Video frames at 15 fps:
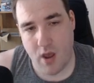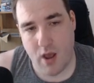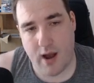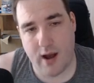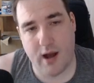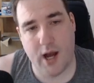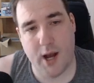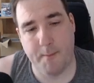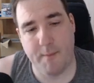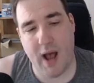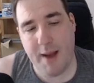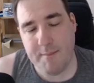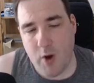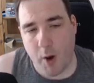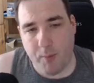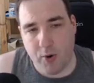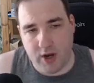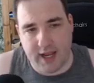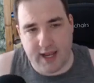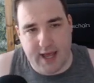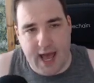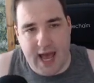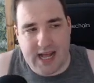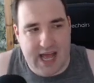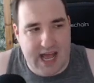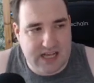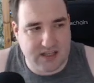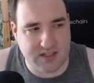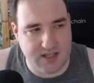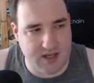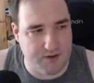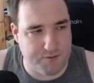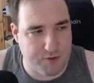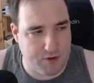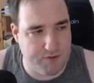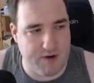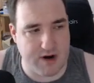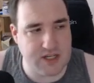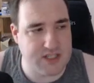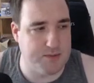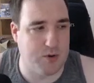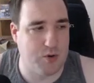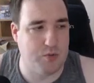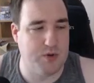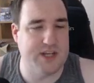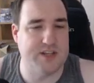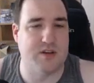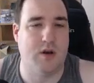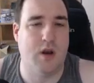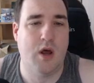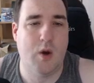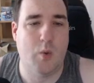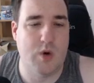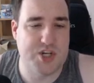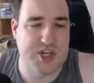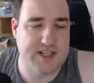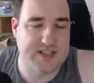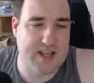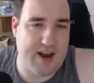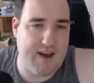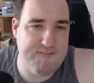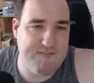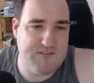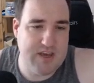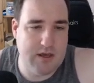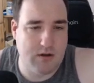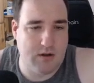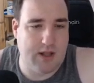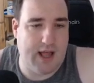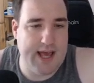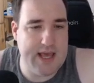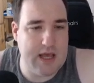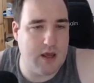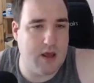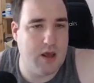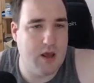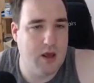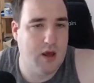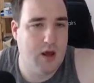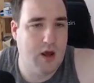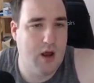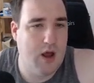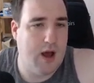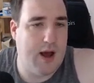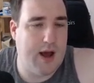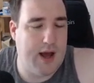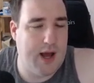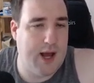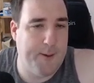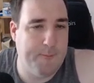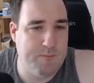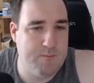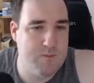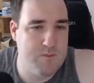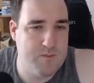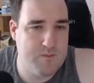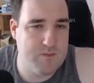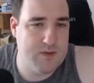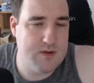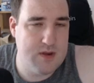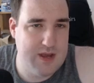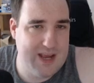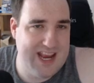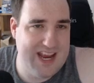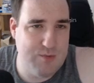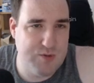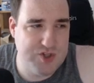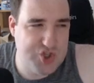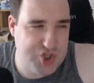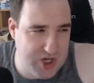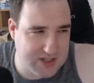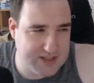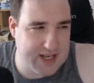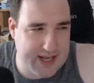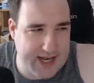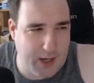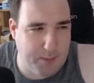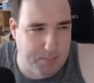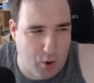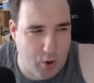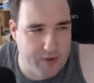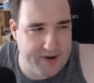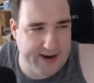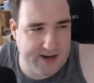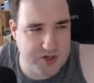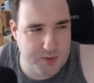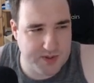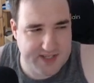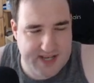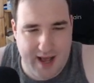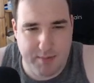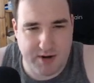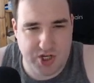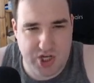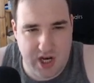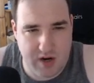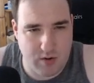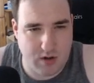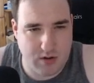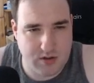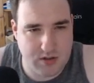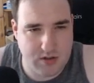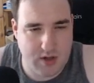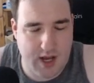I'm not putting it at S tier for a very simple reason, which is that I feel like it was just a little boring to established players.